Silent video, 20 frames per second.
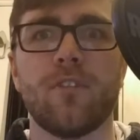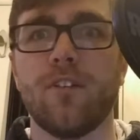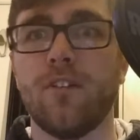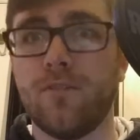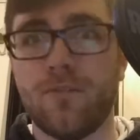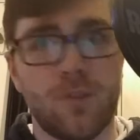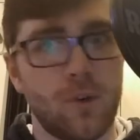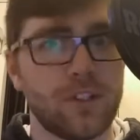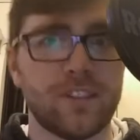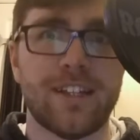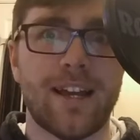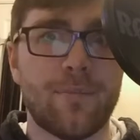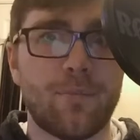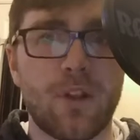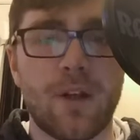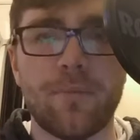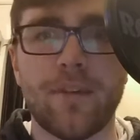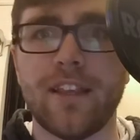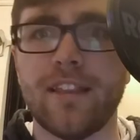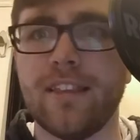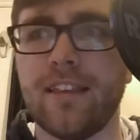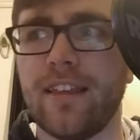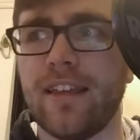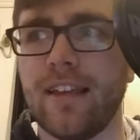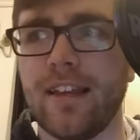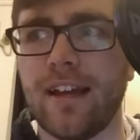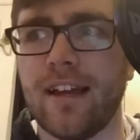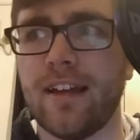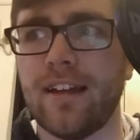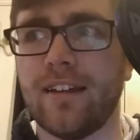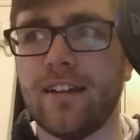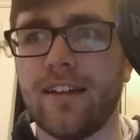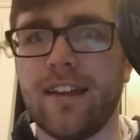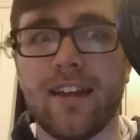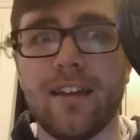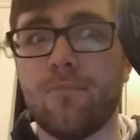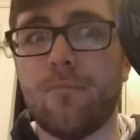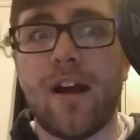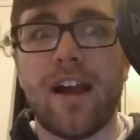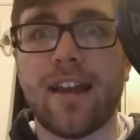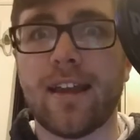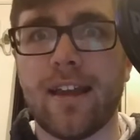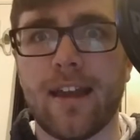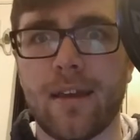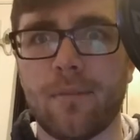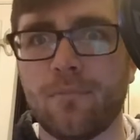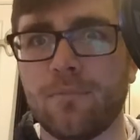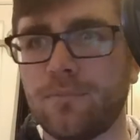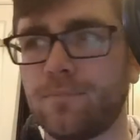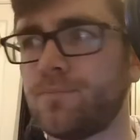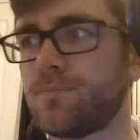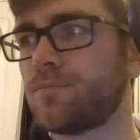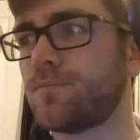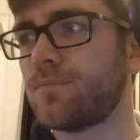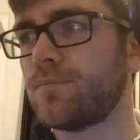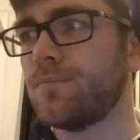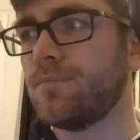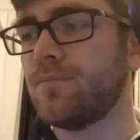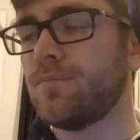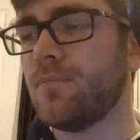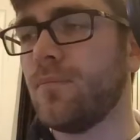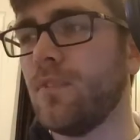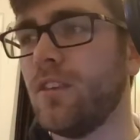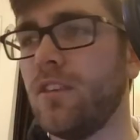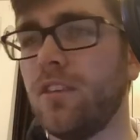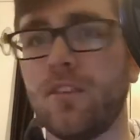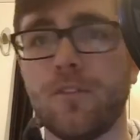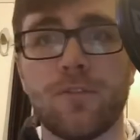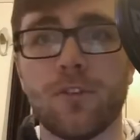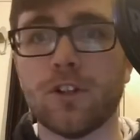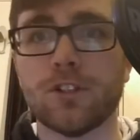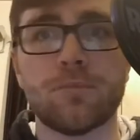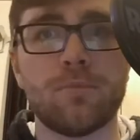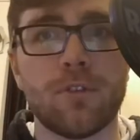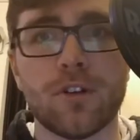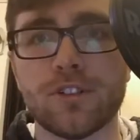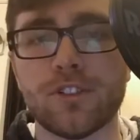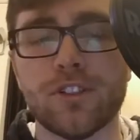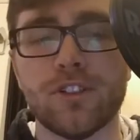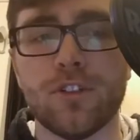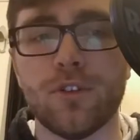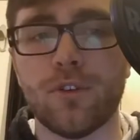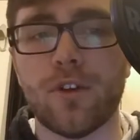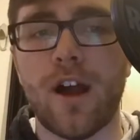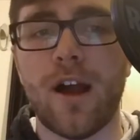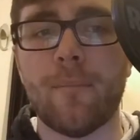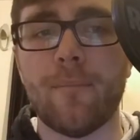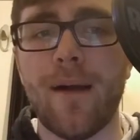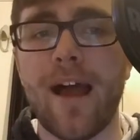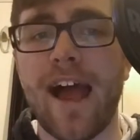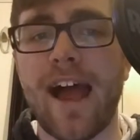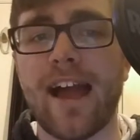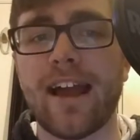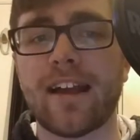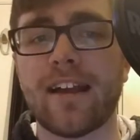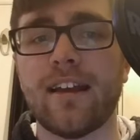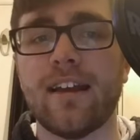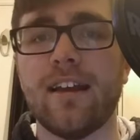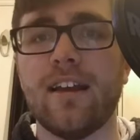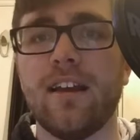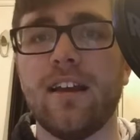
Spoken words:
For example, I mean, in my game, the first person who got back,